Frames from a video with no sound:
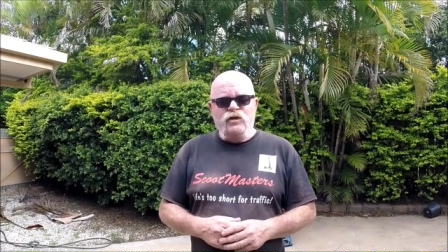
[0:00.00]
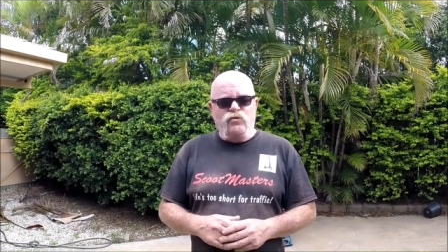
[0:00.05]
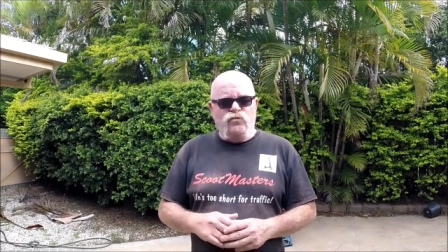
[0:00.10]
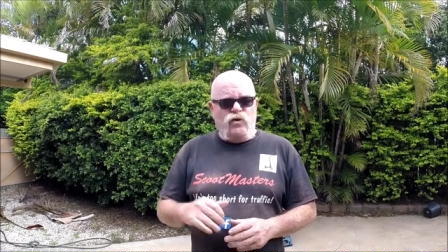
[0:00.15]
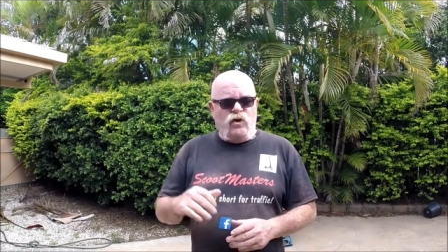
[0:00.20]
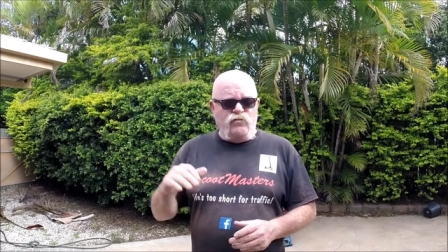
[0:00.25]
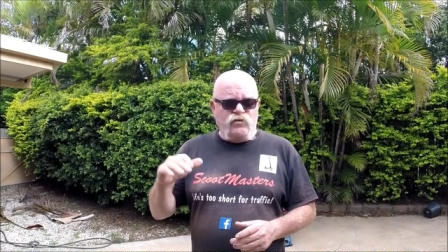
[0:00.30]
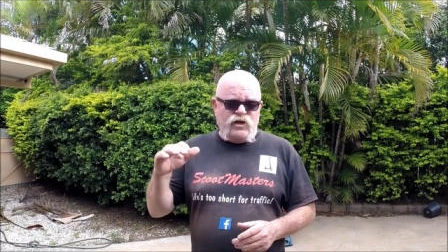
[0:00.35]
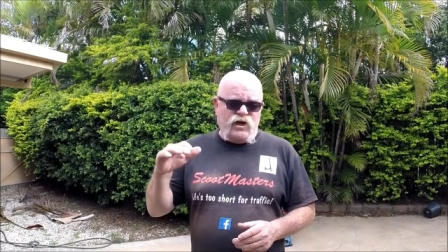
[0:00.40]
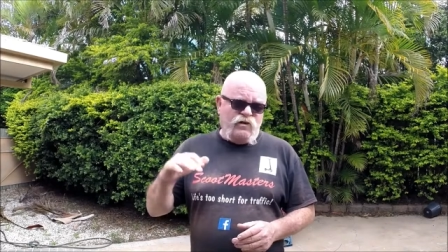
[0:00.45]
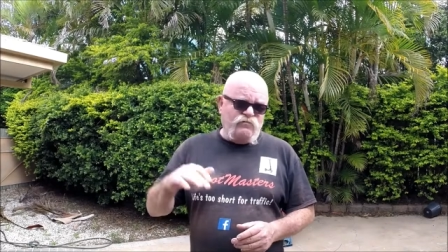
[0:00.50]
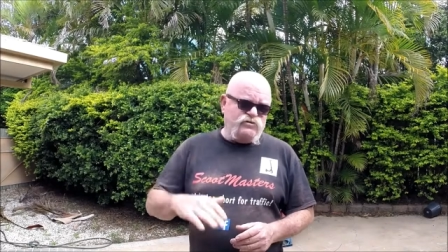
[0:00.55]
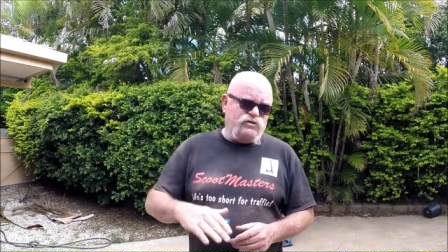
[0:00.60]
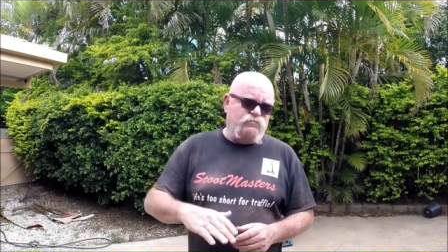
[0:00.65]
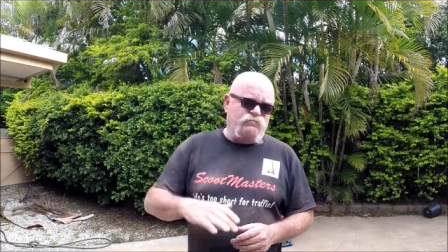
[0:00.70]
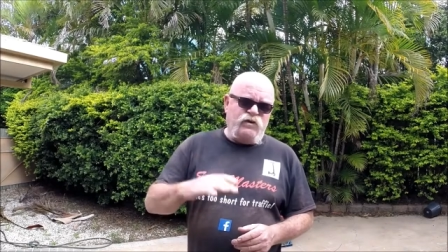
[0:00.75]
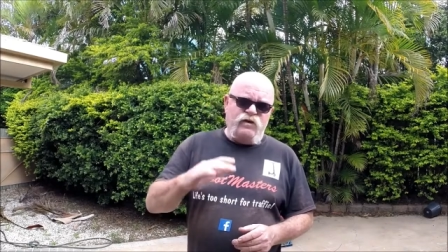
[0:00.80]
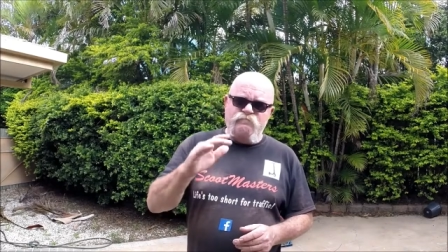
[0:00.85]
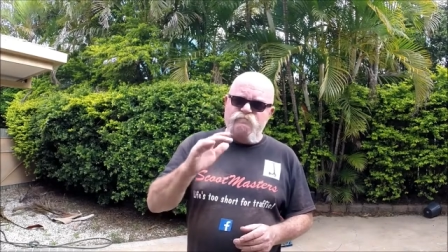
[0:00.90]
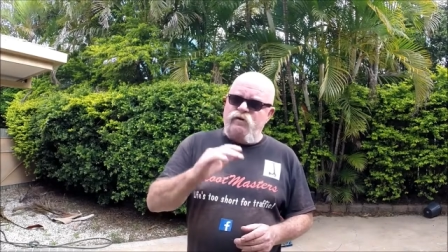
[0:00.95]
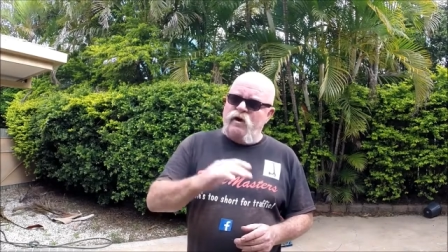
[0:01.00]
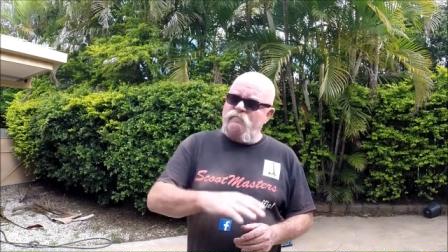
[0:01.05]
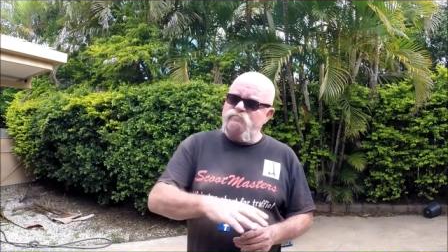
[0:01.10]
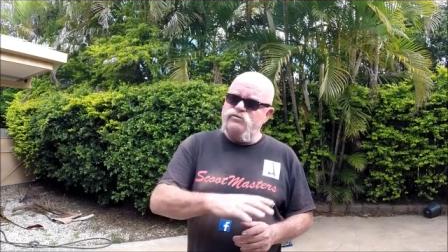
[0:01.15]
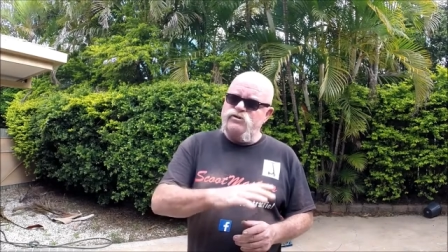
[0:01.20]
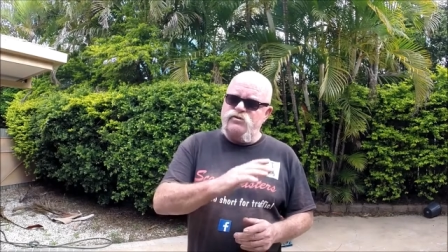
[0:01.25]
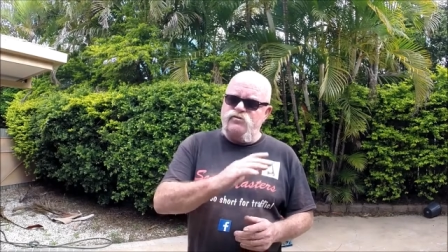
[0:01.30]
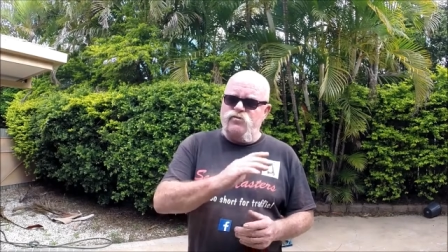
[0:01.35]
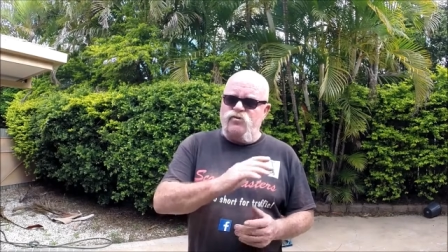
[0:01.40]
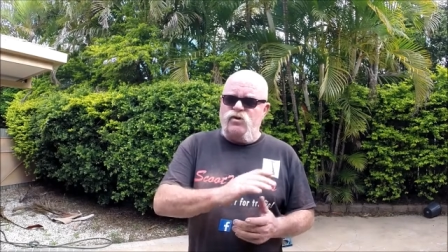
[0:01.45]
We've been over some big
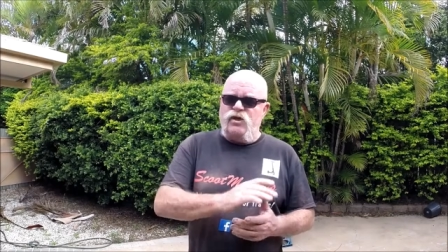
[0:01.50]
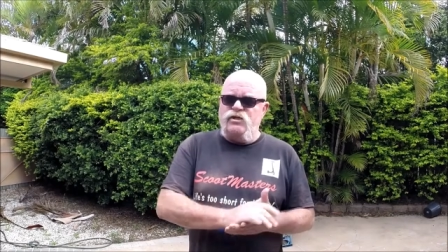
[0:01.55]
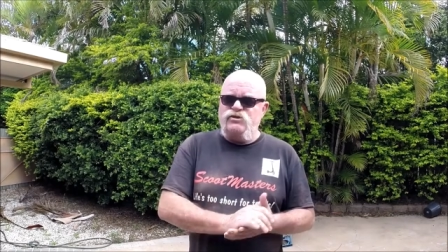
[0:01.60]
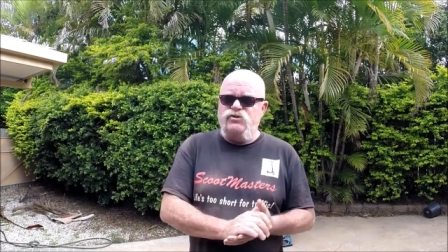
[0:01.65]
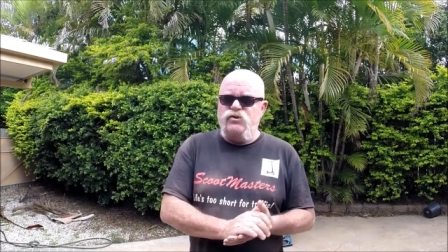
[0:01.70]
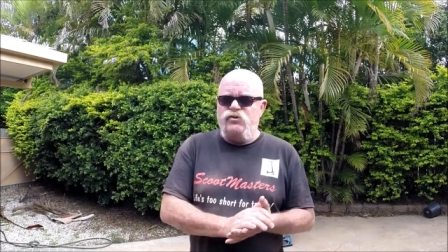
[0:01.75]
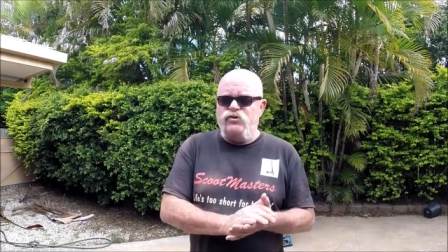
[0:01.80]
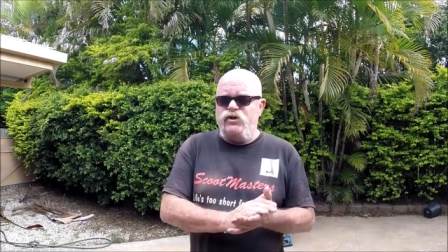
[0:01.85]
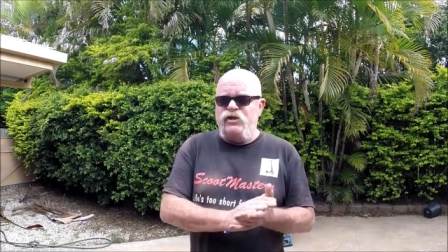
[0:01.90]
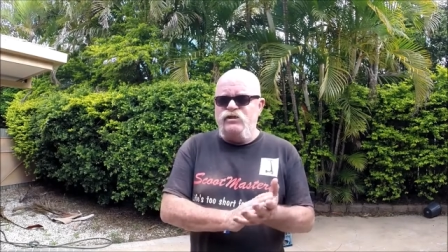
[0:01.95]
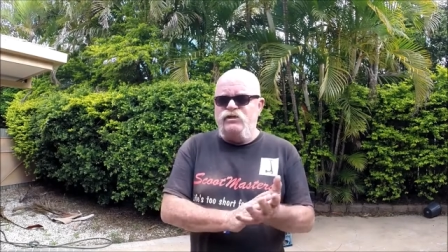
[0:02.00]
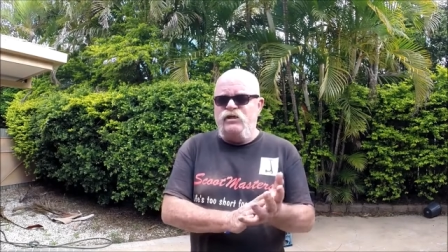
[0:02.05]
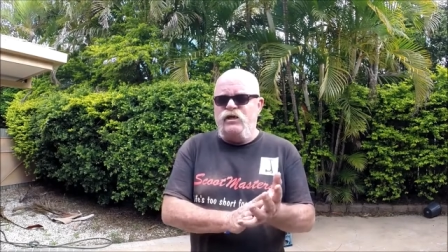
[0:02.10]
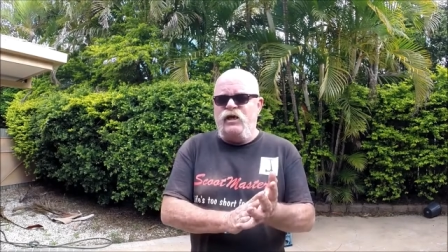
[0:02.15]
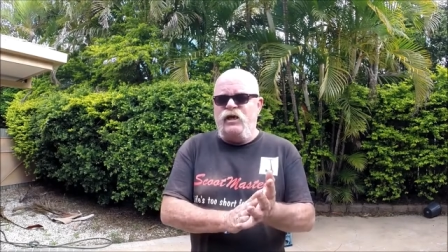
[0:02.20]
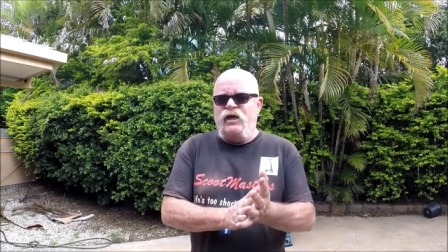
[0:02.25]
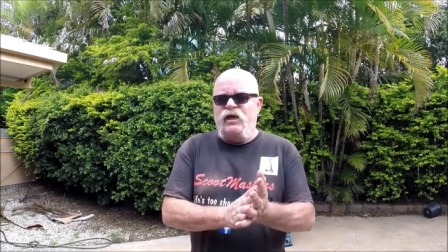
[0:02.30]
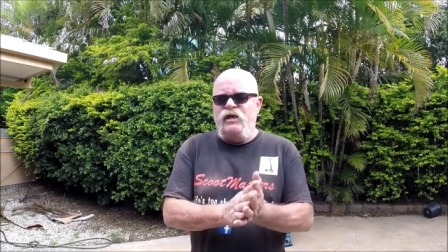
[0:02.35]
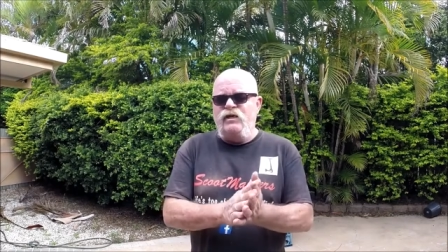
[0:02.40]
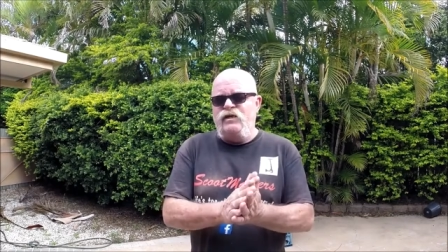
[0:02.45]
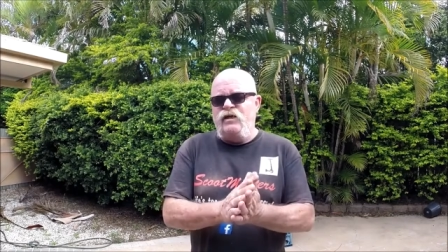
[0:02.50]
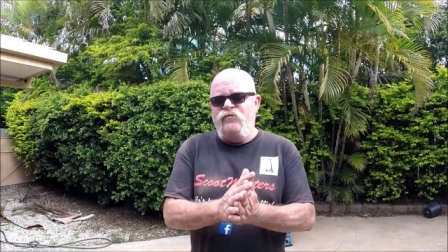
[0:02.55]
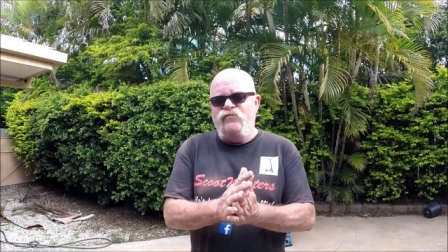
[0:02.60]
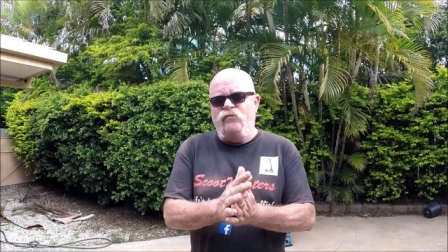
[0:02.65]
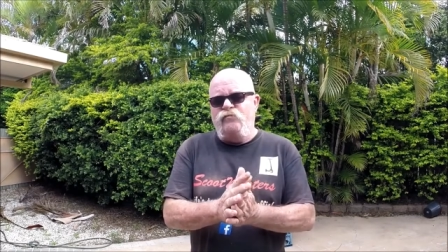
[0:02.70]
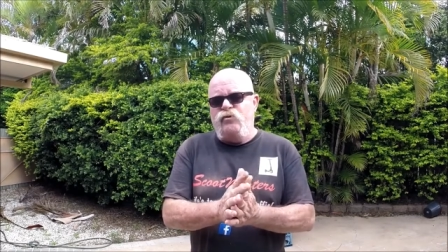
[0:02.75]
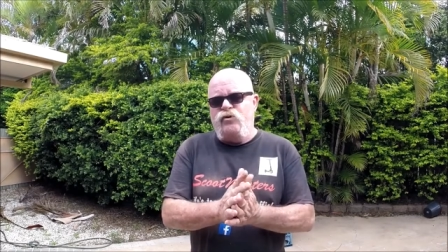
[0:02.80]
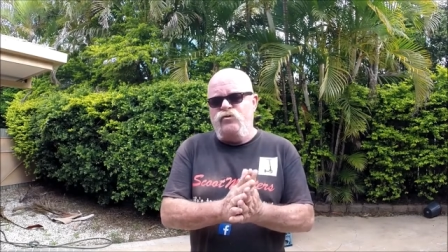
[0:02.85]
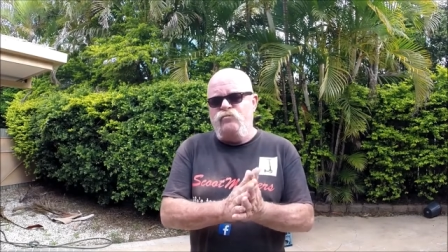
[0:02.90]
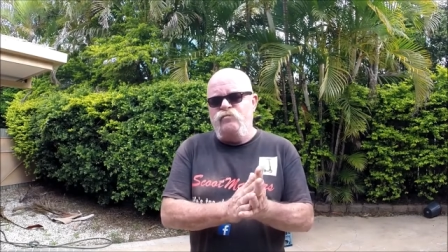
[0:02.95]
bumps and all that sort of thing today, never
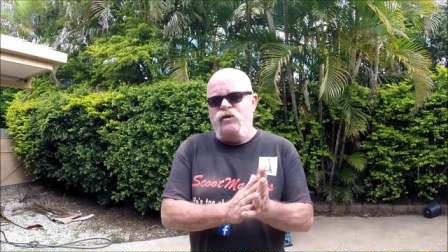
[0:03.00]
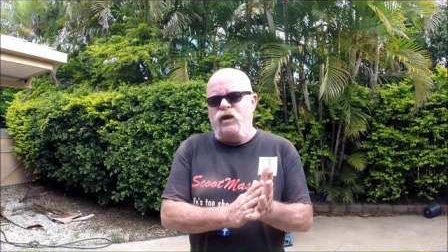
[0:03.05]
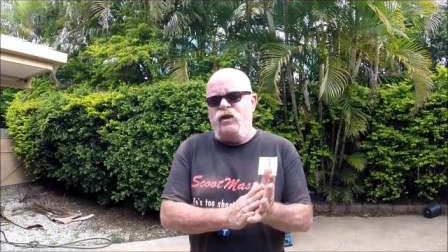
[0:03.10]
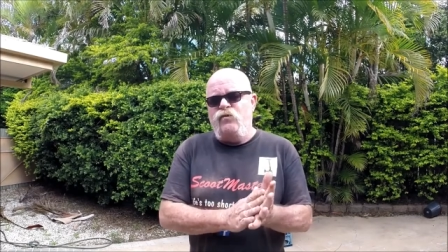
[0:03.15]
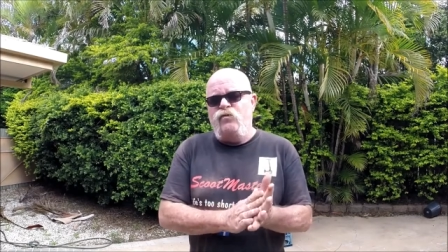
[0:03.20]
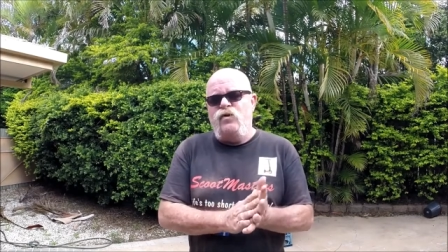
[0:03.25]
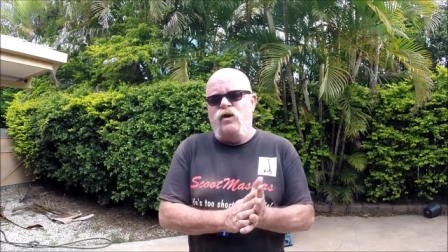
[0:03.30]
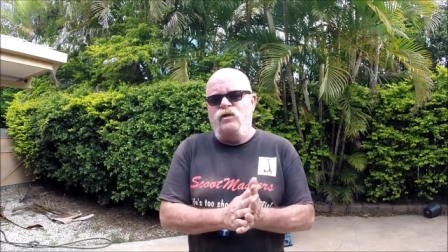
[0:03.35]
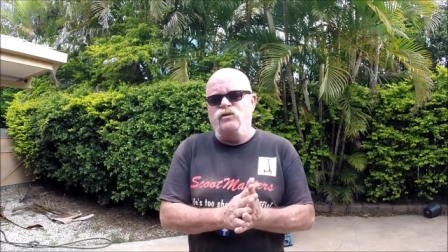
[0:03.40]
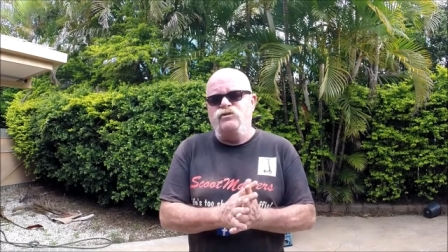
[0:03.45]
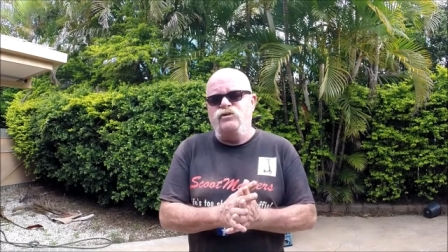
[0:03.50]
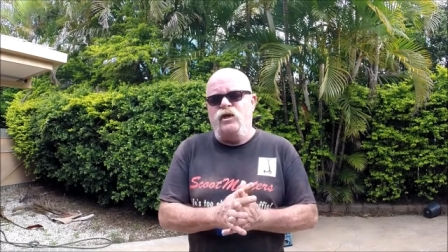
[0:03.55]
bottomed out once.